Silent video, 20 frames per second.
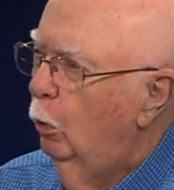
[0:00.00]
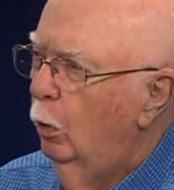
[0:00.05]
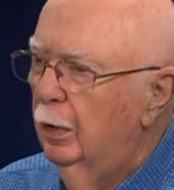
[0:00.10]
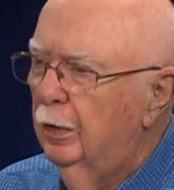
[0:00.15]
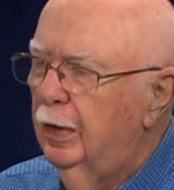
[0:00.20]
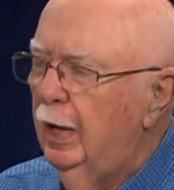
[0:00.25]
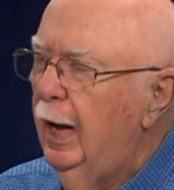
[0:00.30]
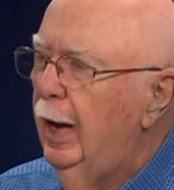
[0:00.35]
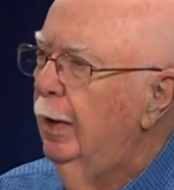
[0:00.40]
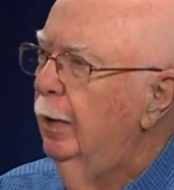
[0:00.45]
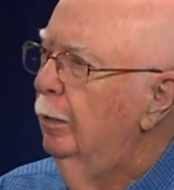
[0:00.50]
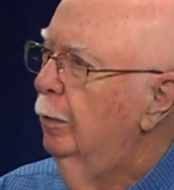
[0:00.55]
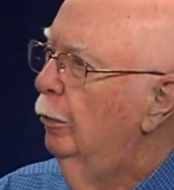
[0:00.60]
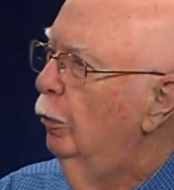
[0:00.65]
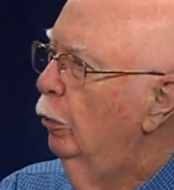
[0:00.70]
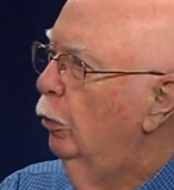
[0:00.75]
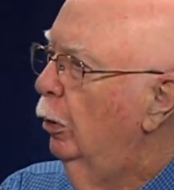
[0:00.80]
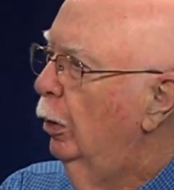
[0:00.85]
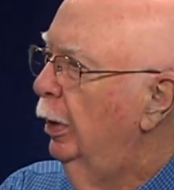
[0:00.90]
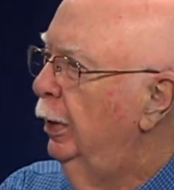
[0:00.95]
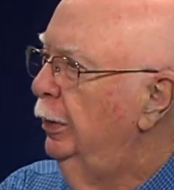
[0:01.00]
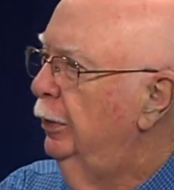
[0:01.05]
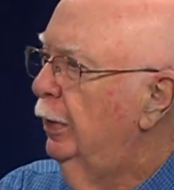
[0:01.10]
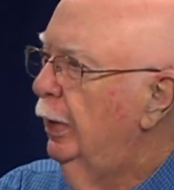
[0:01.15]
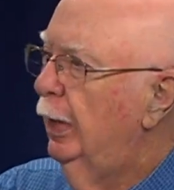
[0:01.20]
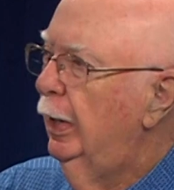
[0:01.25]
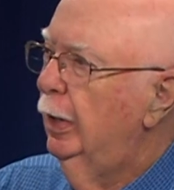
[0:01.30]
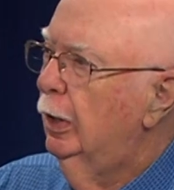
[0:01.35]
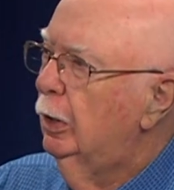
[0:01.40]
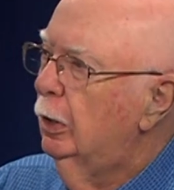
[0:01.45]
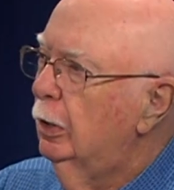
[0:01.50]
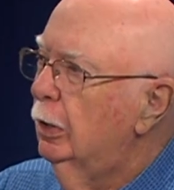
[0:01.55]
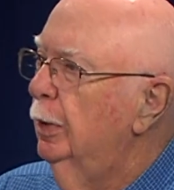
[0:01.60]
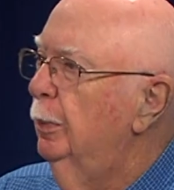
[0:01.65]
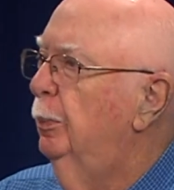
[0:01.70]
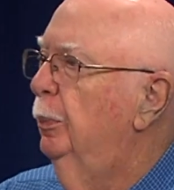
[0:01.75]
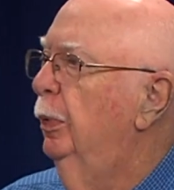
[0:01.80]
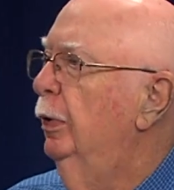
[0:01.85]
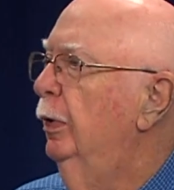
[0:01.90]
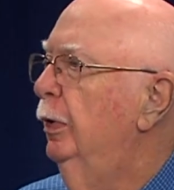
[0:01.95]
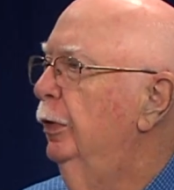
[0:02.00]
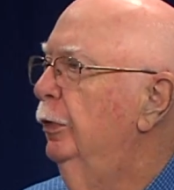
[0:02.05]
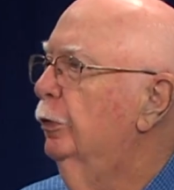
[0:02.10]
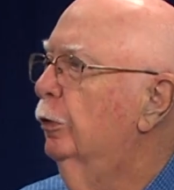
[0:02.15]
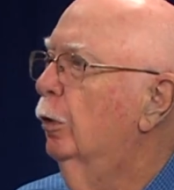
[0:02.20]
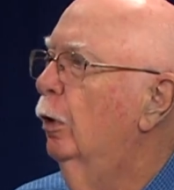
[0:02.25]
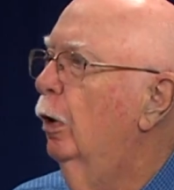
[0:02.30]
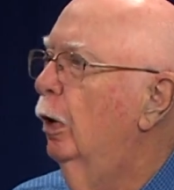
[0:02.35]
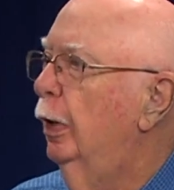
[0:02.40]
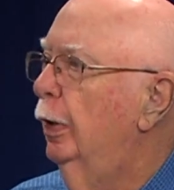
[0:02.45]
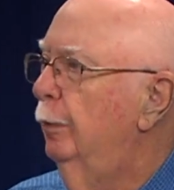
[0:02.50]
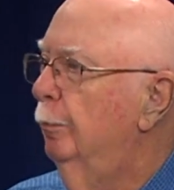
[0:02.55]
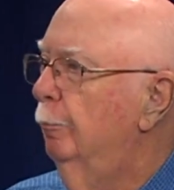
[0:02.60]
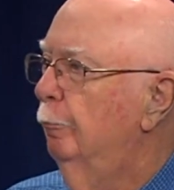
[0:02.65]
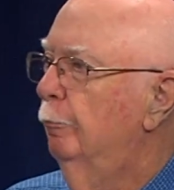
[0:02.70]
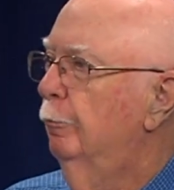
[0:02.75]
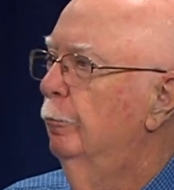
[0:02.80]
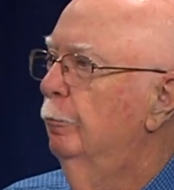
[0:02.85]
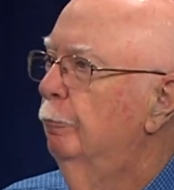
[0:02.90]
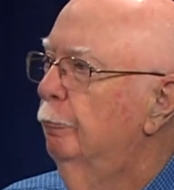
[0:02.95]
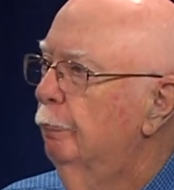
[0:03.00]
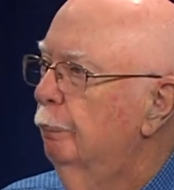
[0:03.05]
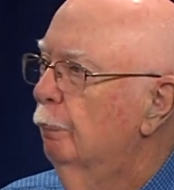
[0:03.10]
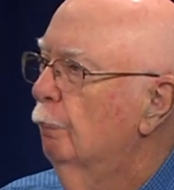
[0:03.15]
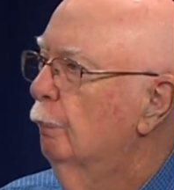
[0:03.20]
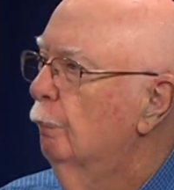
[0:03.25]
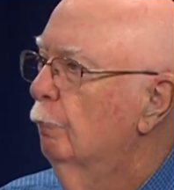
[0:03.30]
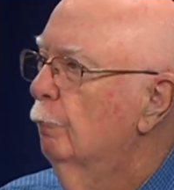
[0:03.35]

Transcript: Well, that entire clip is gone. Mm-hmm.